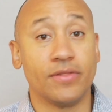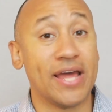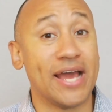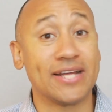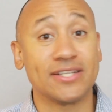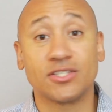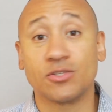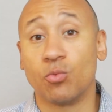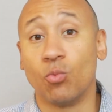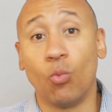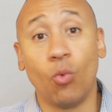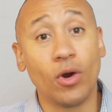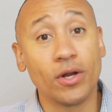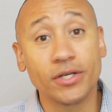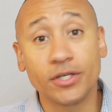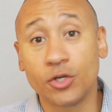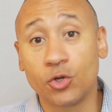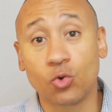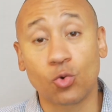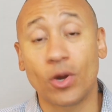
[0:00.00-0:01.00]
That's
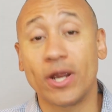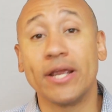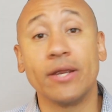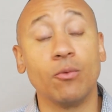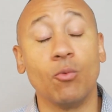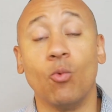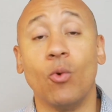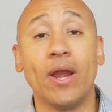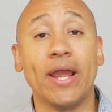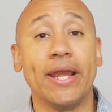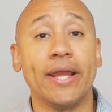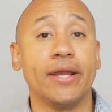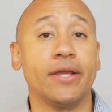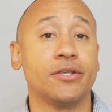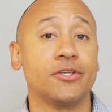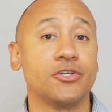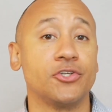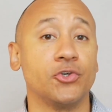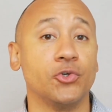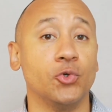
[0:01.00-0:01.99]
one great way
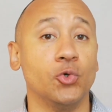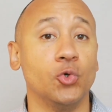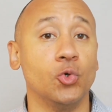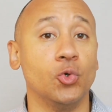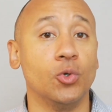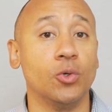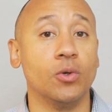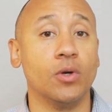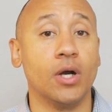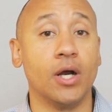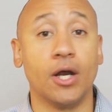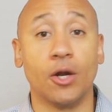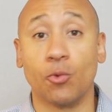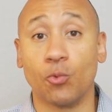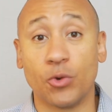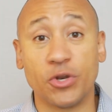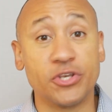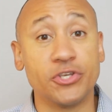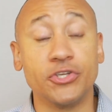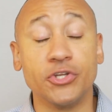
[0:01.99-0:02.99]
to
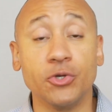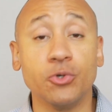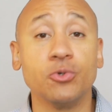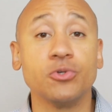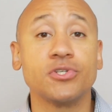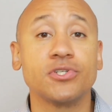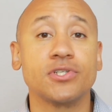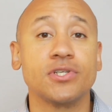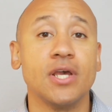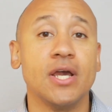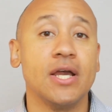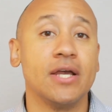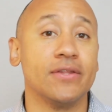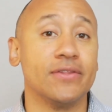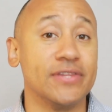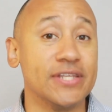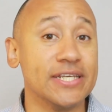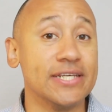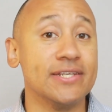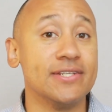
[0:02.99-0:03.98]
reduce
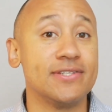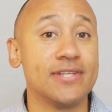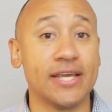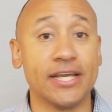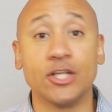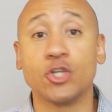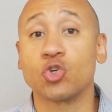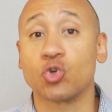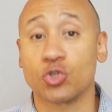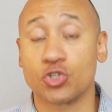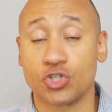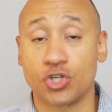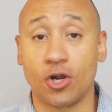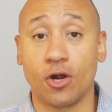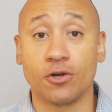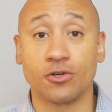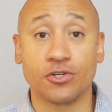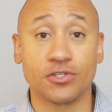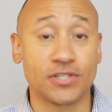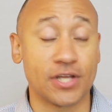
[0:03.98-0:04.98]
these interest
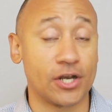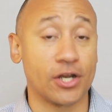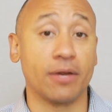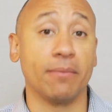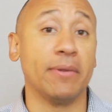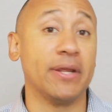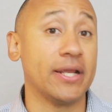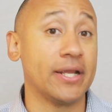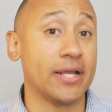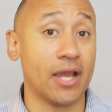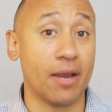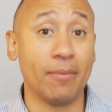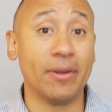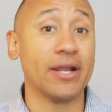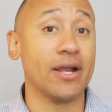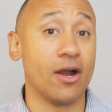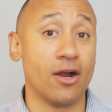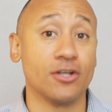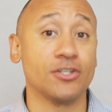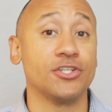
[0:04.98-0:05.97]
charges that are gonna be
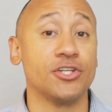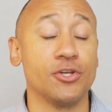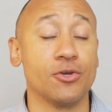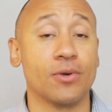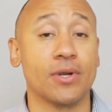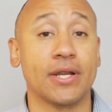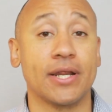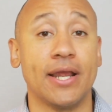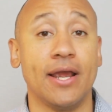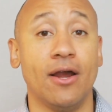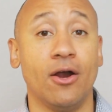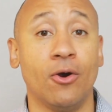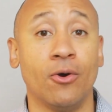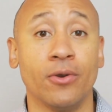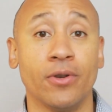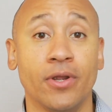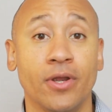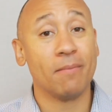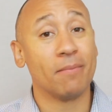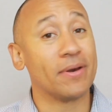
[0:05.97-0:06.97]
coming onto your account.